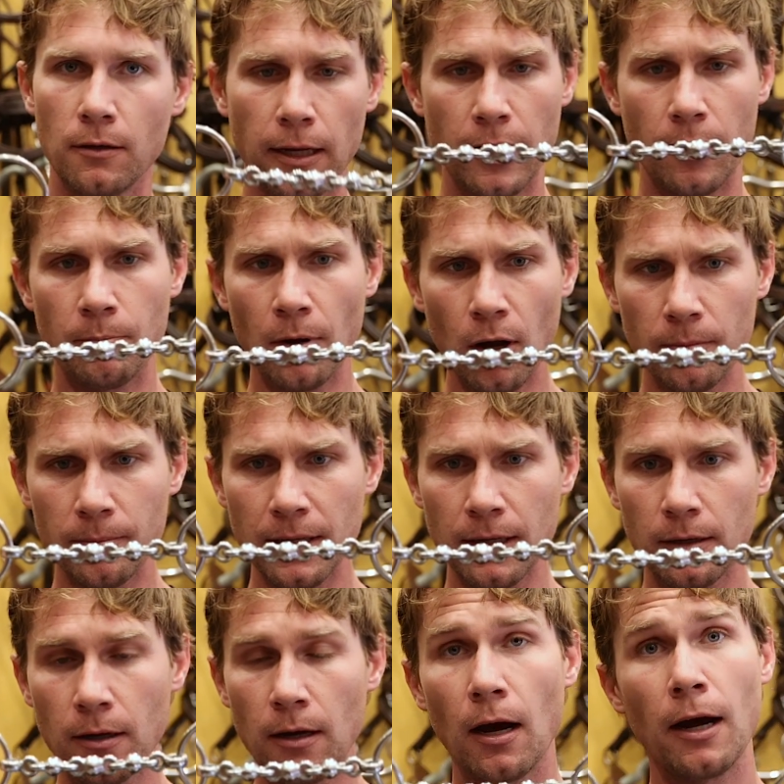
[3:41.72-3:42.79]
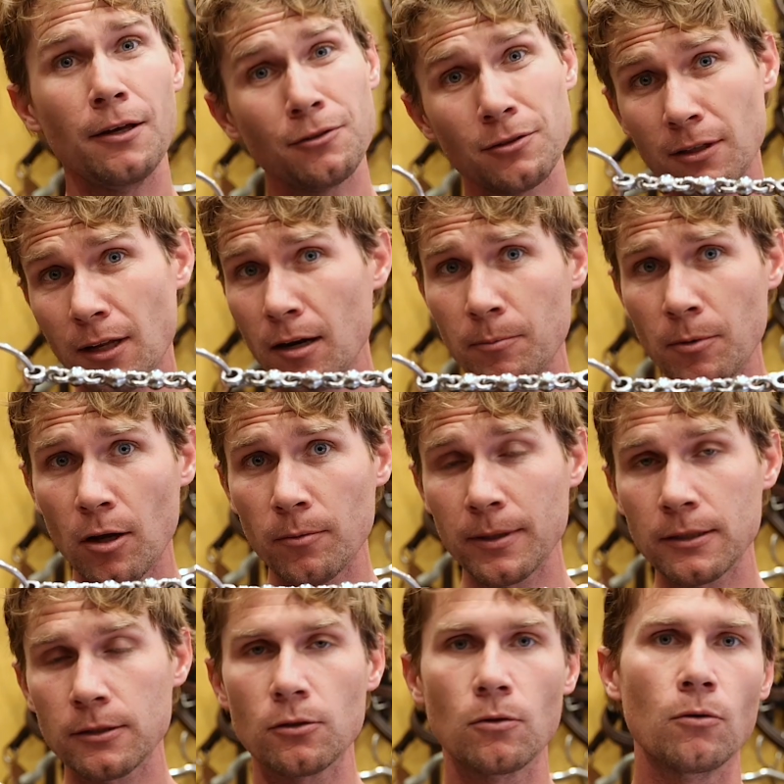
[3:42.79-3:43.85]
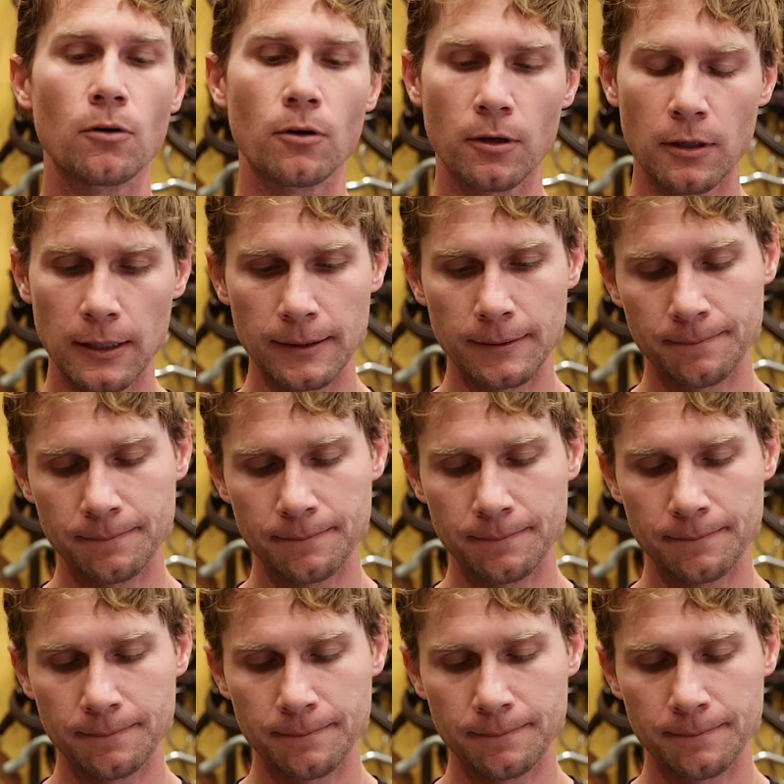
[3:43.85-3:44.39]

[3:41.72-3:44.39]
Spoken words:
like a ball bit. I use a lot of ball bits, or,